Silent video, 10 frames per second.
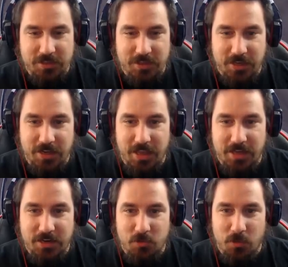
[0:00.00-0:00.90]

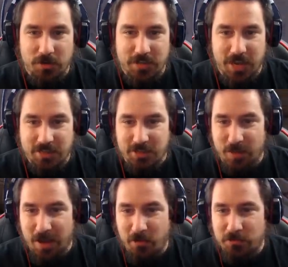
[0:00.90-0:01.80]
anyone take
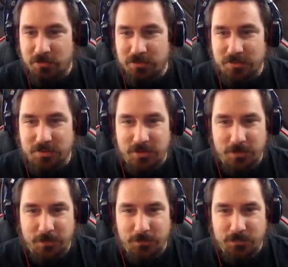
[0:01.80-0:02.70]
them out?
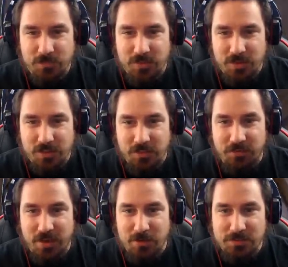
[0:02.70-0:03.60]
The
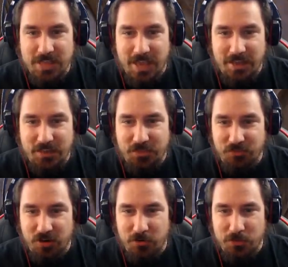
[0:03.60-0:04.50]
Venoms can't get
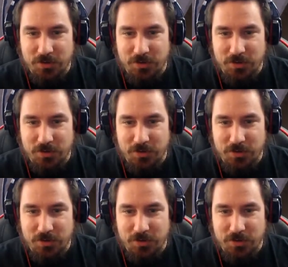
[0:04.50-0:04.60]
through.